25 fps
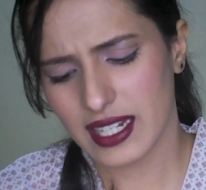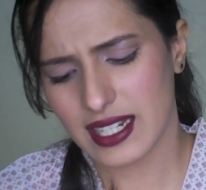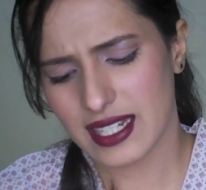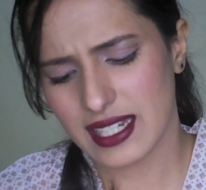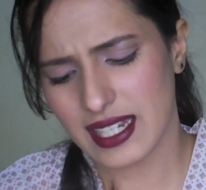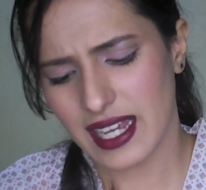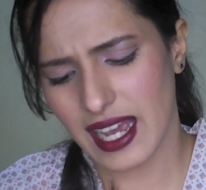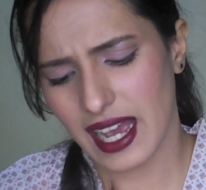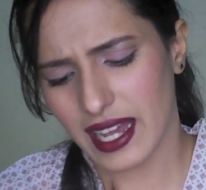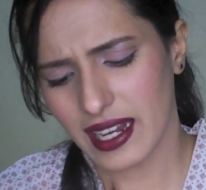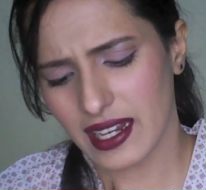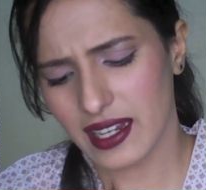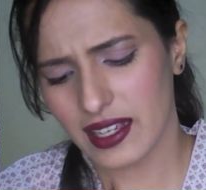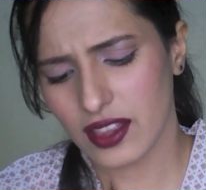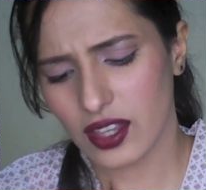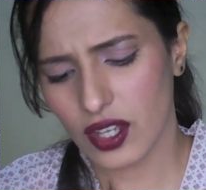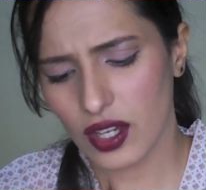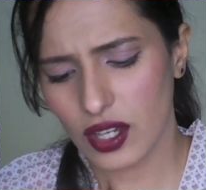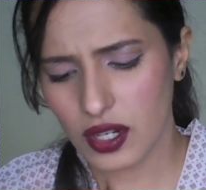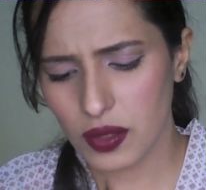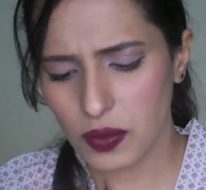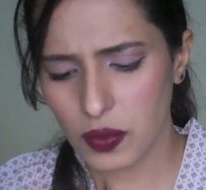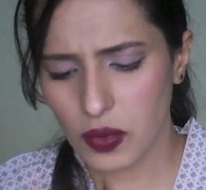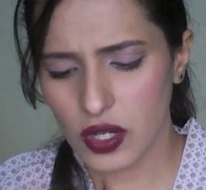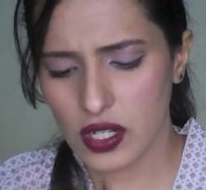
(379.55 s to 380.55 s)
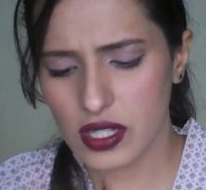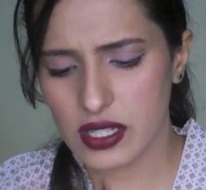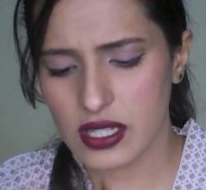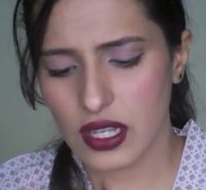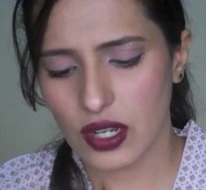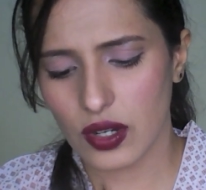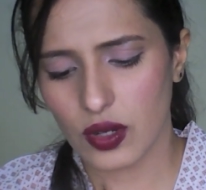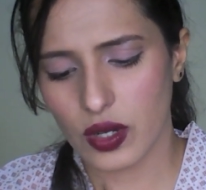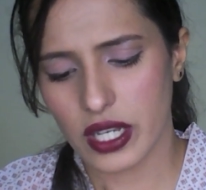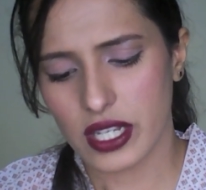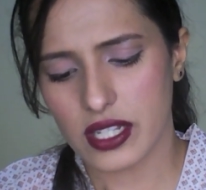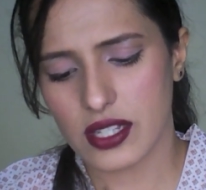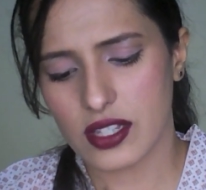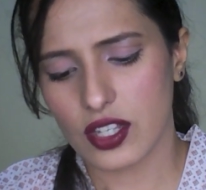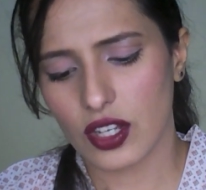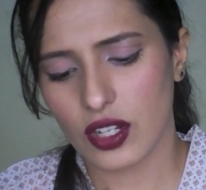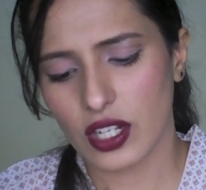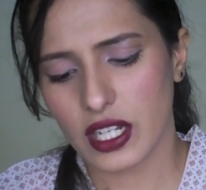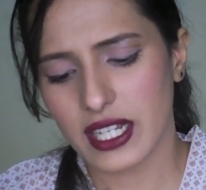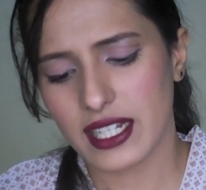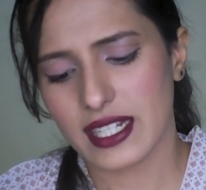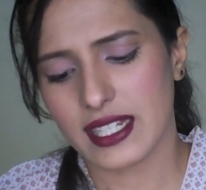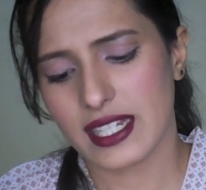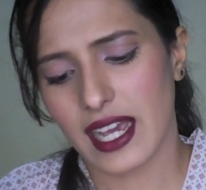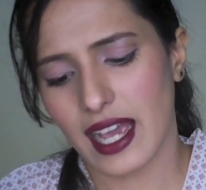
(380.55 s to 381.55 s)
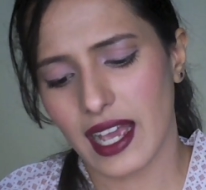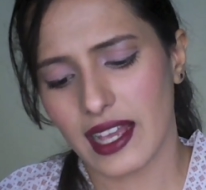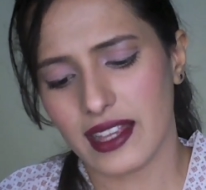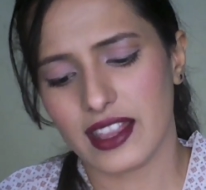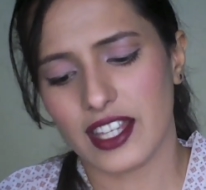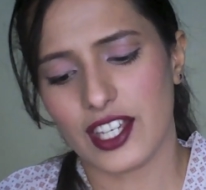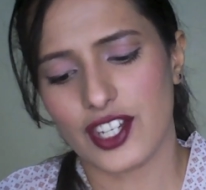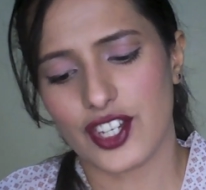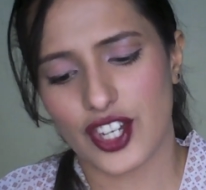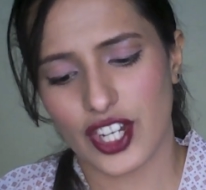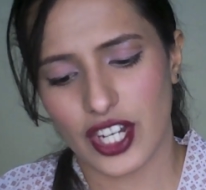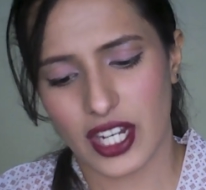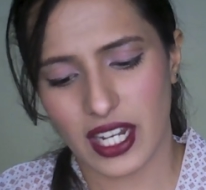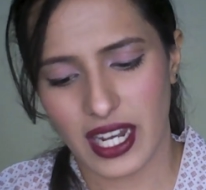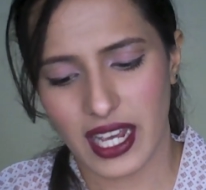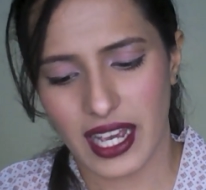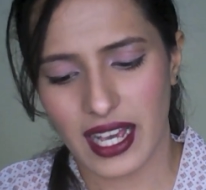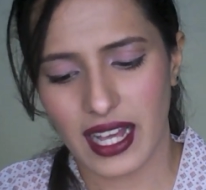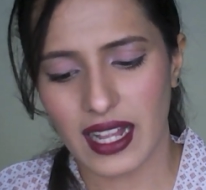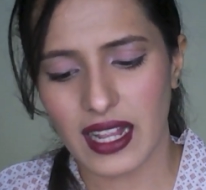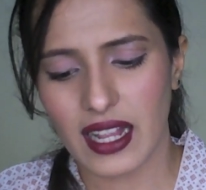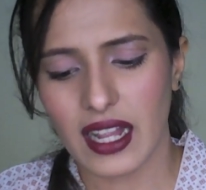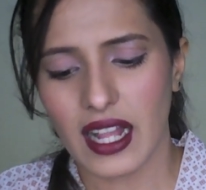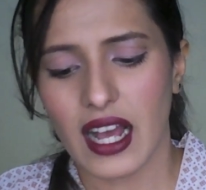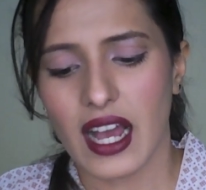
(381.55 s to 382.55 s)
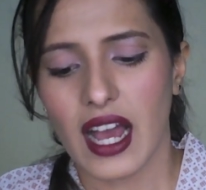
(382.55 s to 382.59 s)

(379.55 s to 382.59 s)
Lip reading: Tan, I thought it was. Okay, Soleil Tan de Chanel.